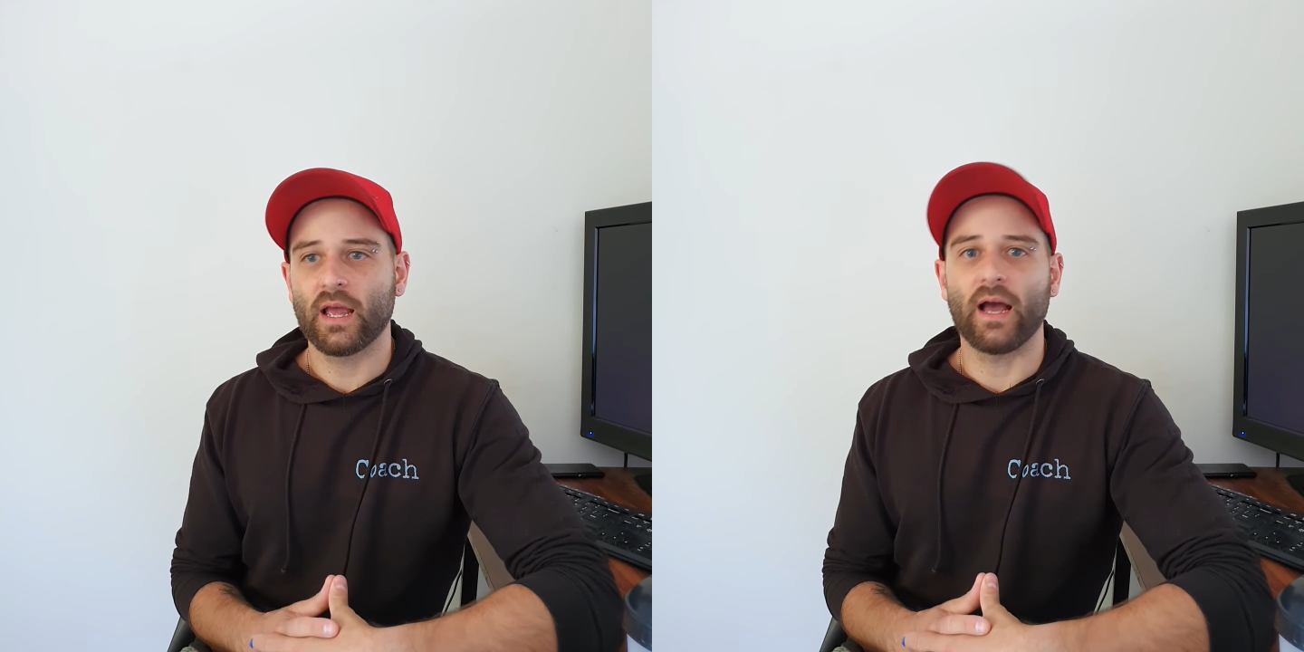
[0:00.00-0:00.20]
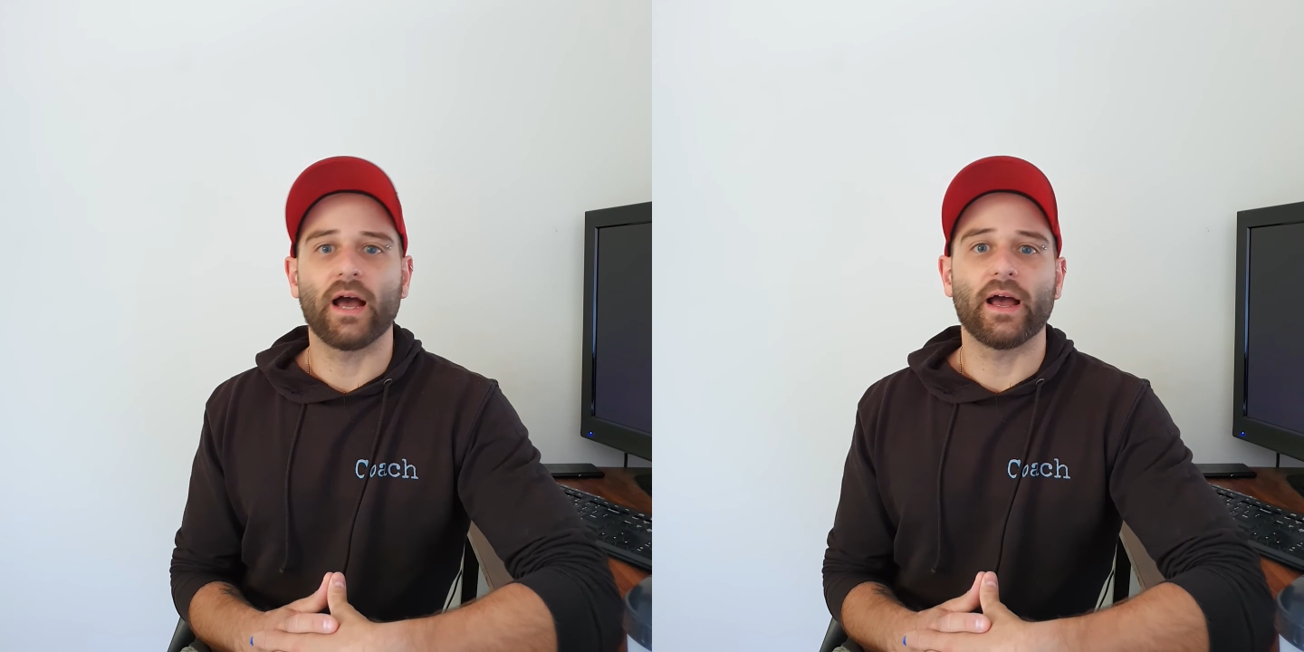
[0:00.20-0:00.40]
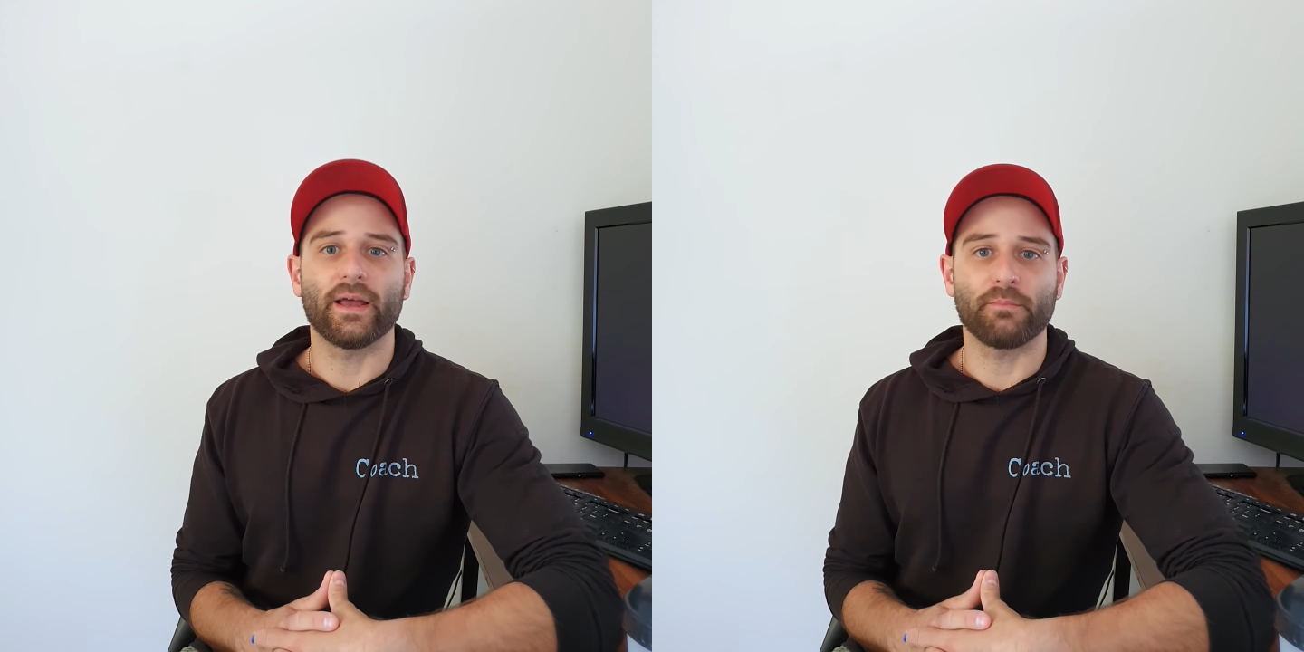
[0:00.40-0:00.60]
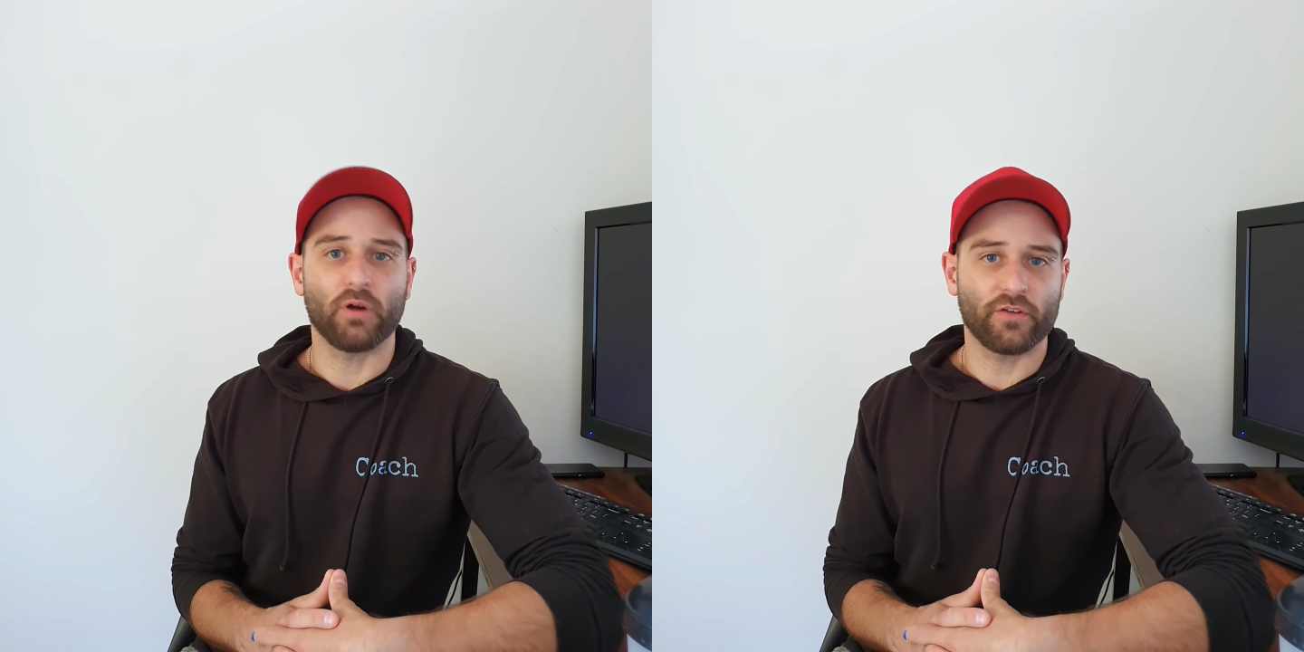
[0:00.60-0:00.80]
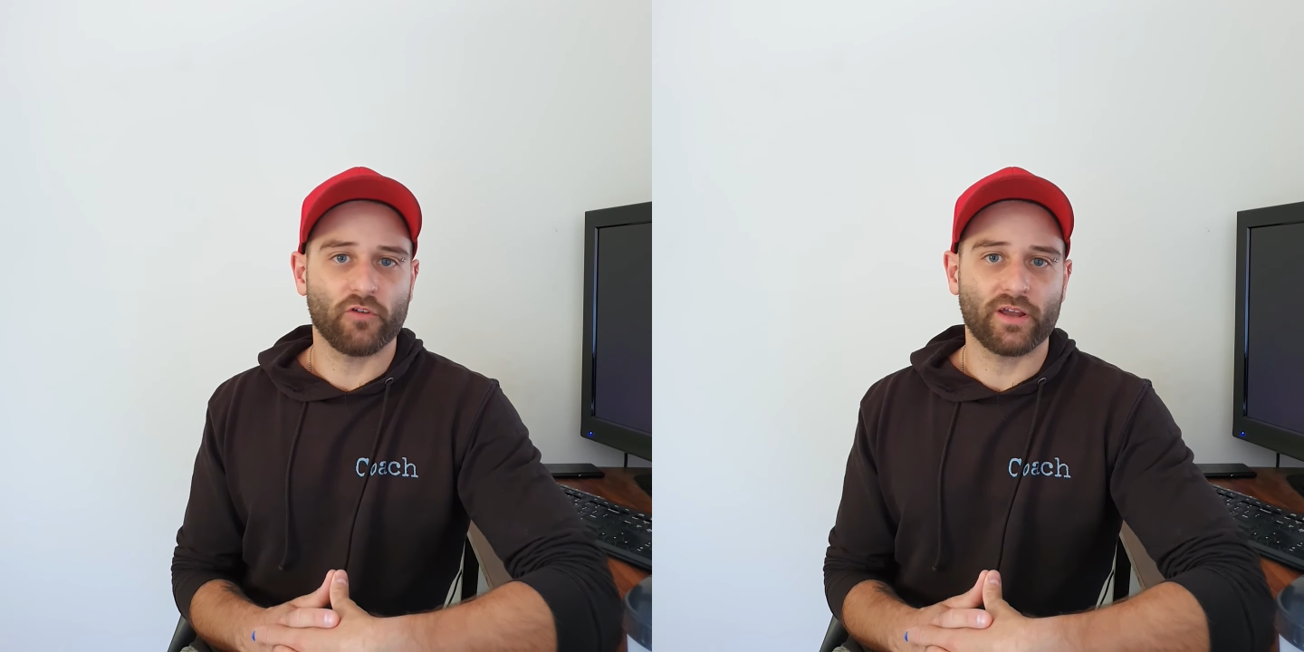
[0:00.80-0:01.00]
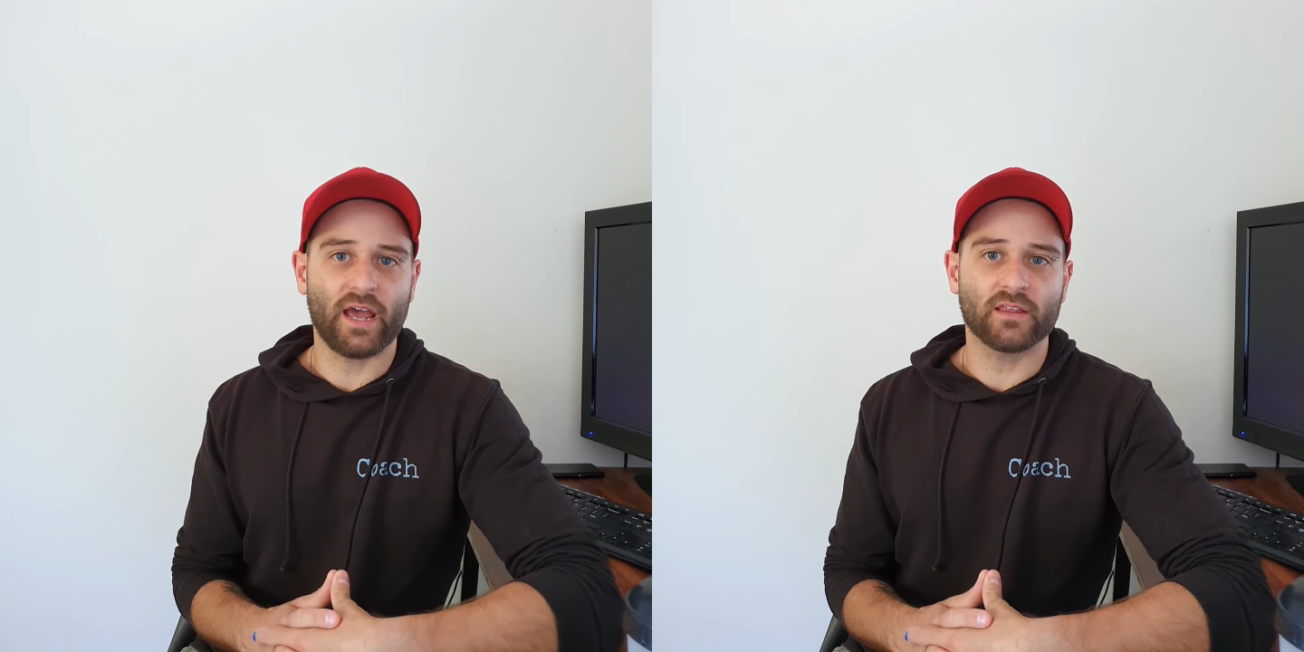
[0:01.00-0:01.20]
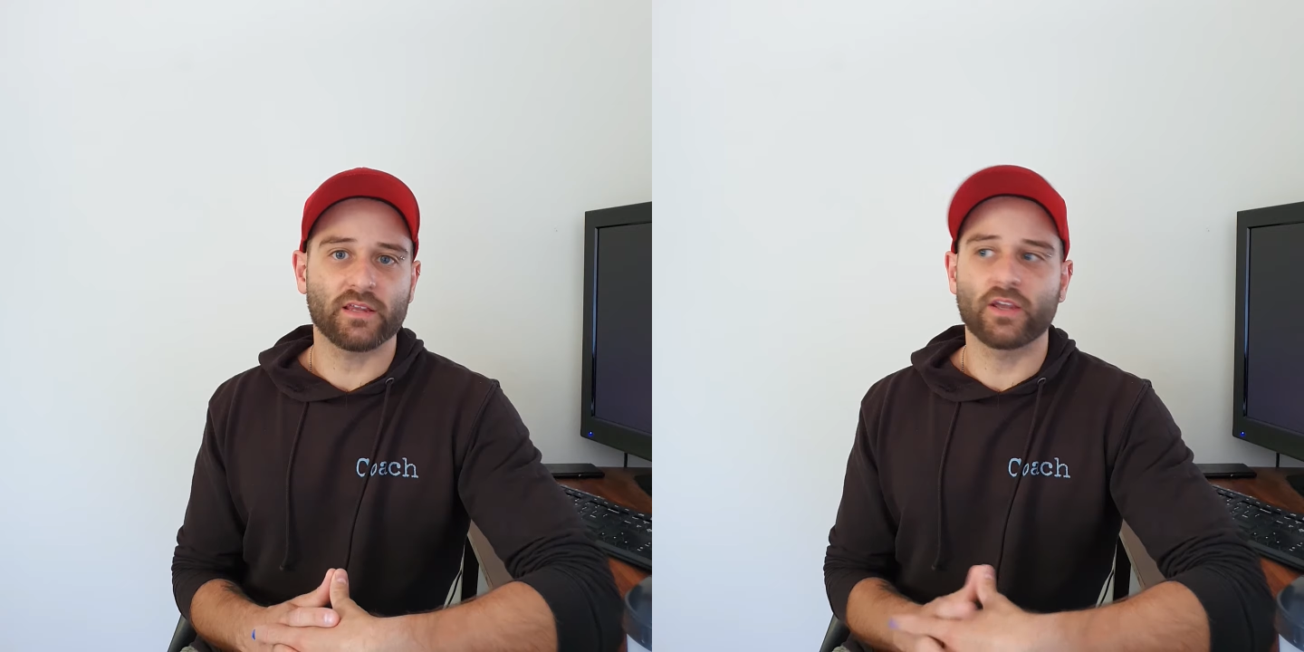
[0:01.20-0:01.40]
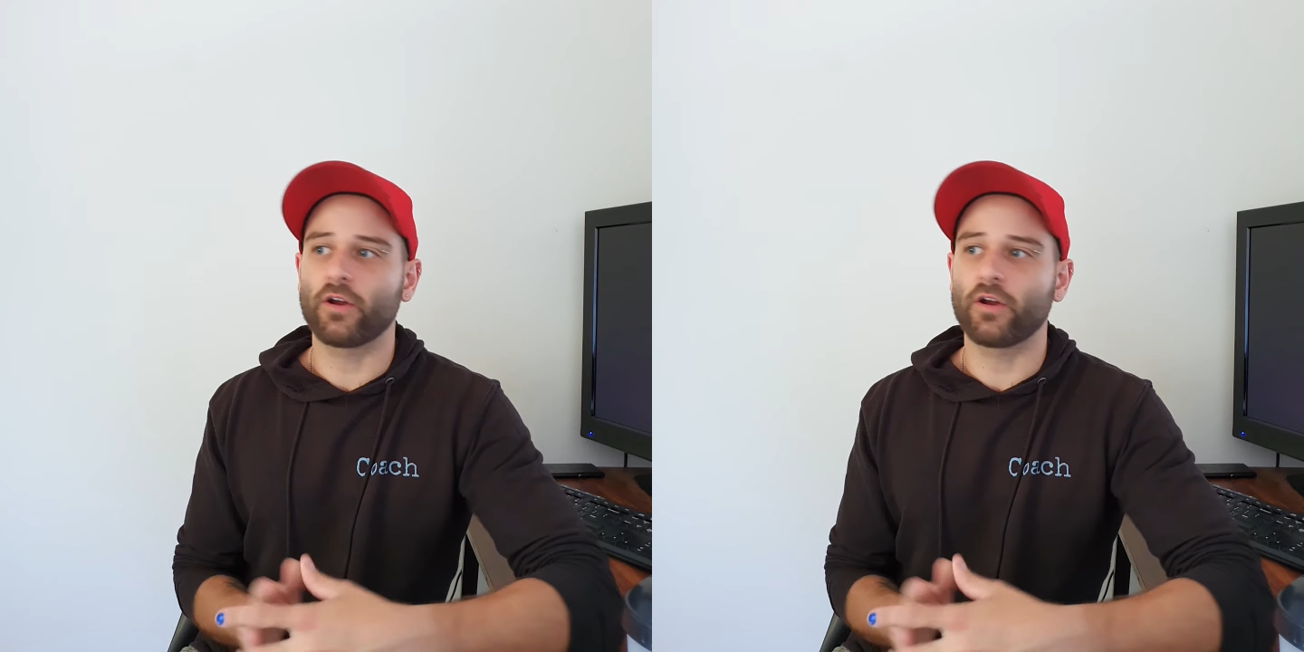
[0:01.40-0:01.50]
At BodyRock Athlete,